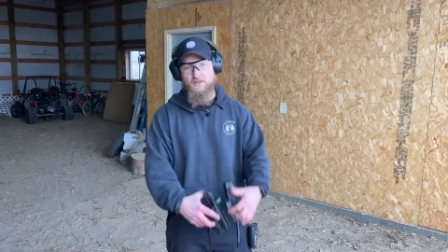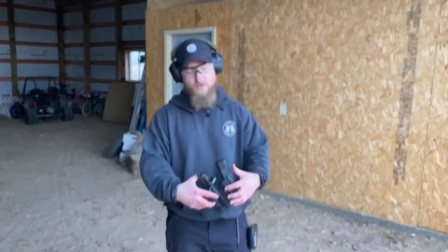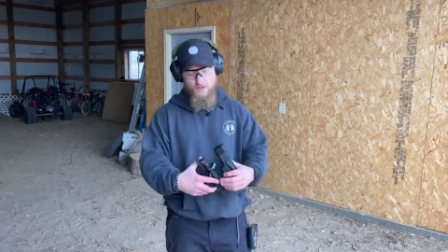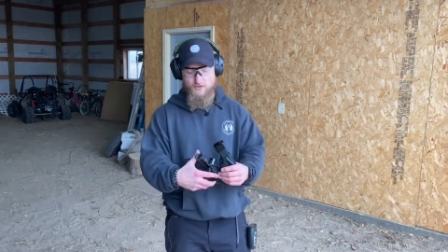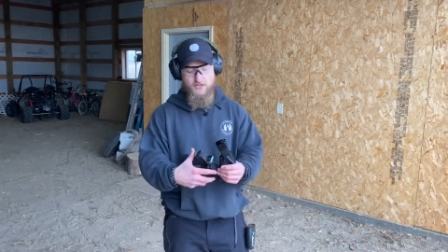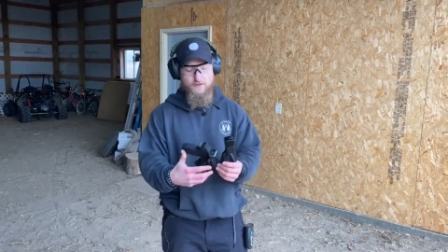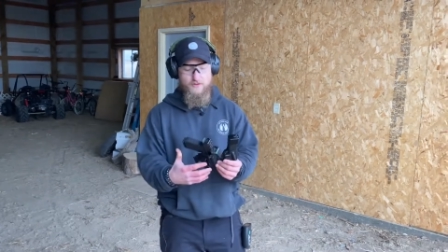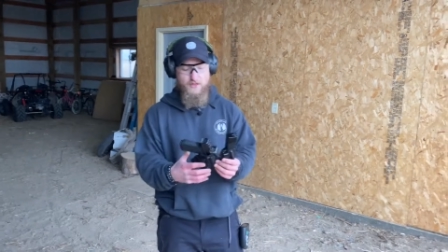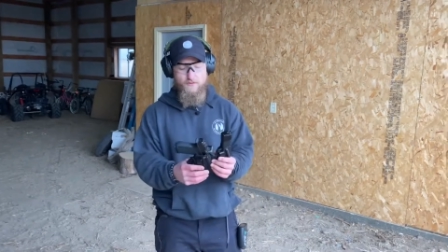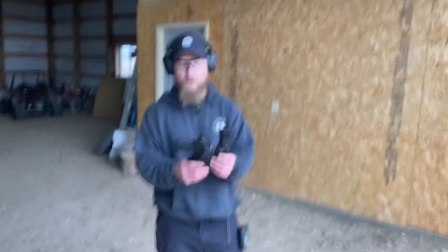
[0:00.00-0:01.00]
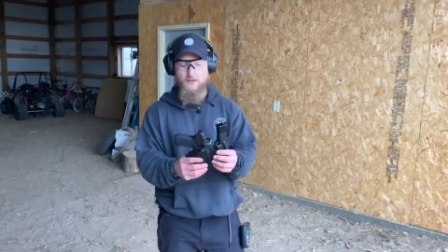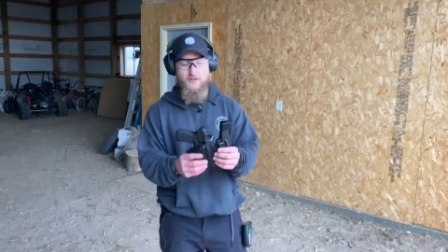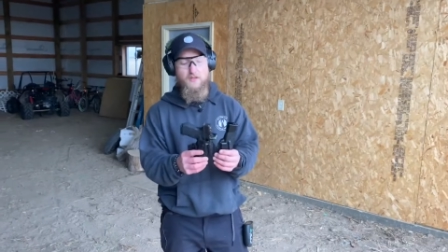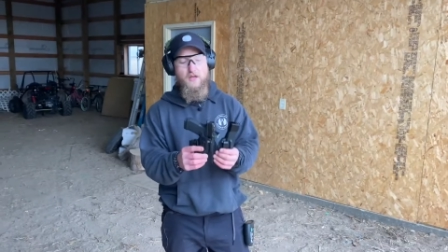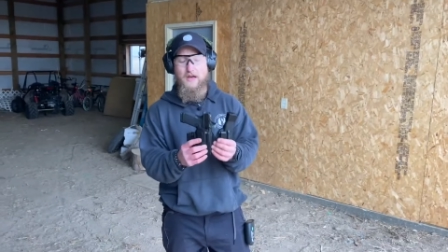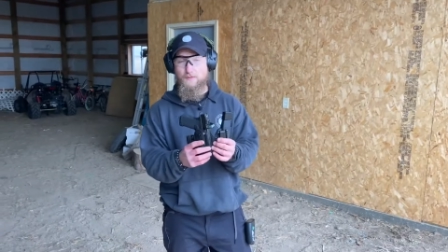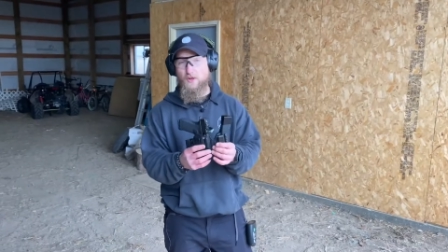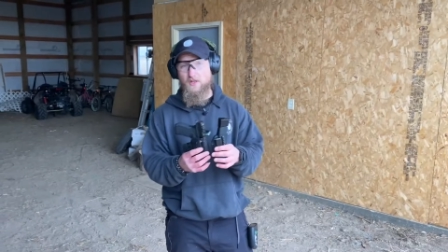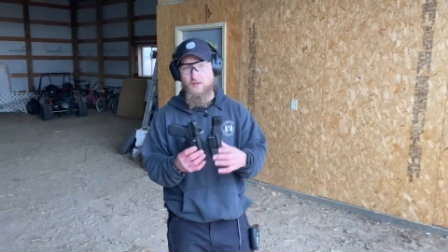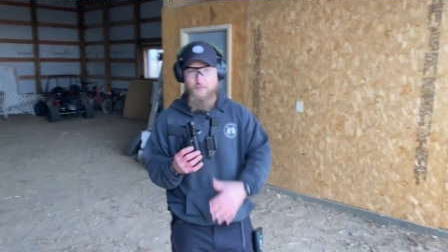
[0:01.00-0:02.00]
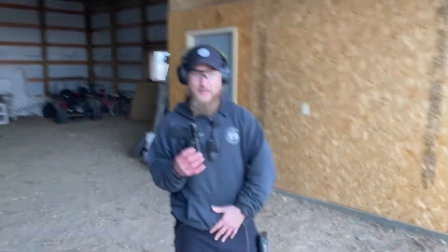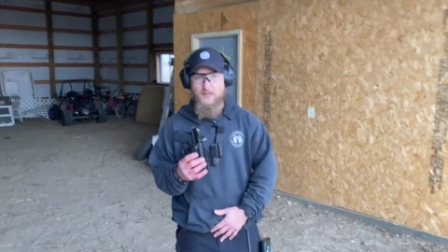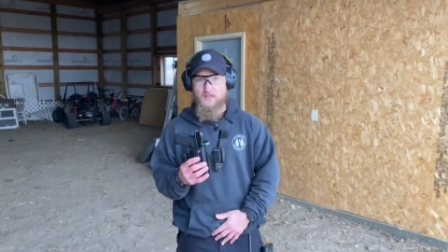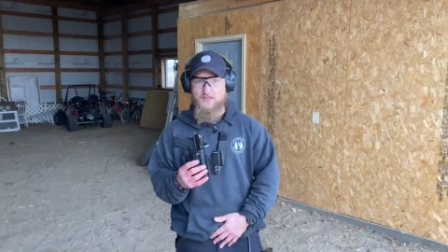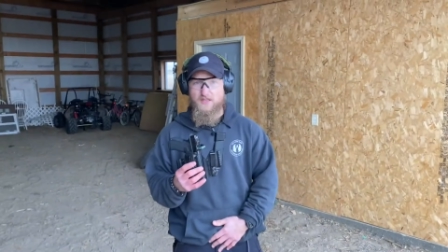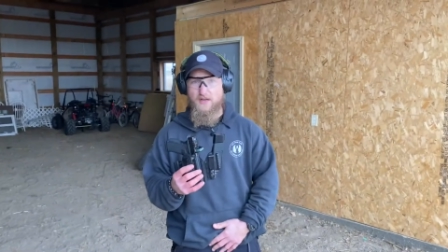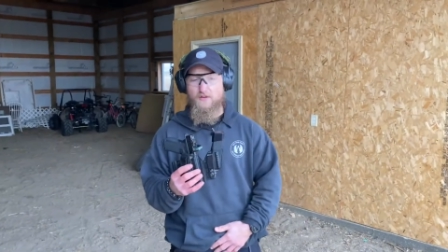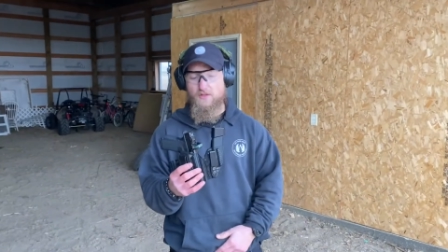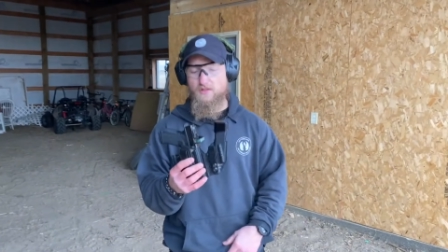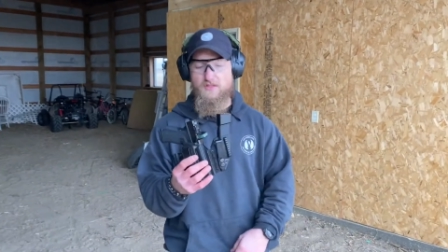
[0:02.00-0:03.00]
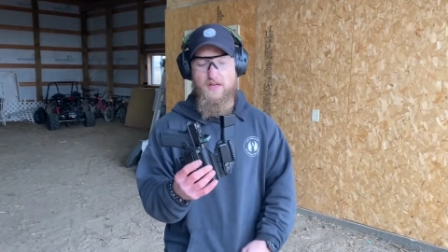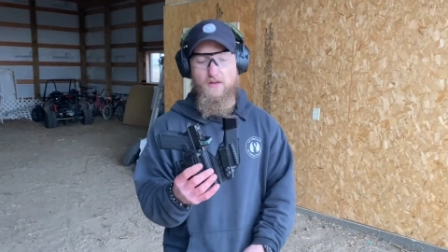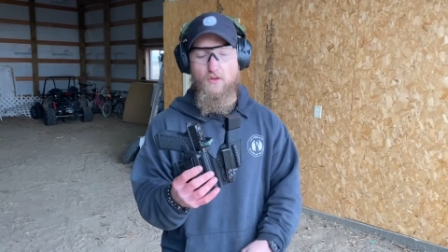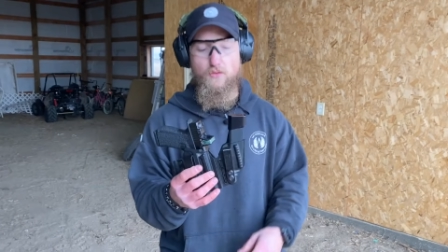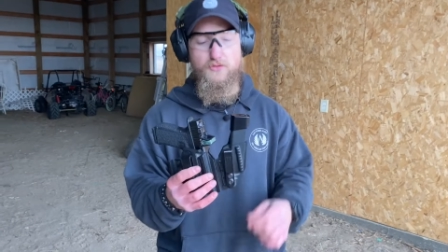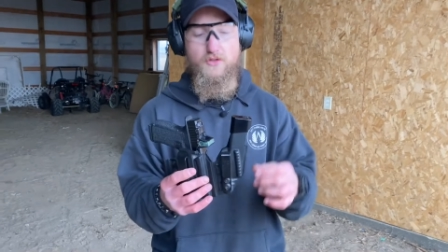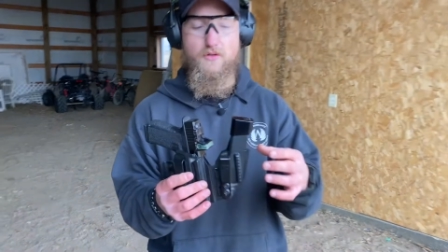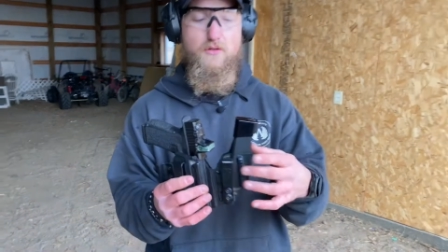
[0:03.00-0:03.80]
almost every day really, I'm running an appendix carry style holster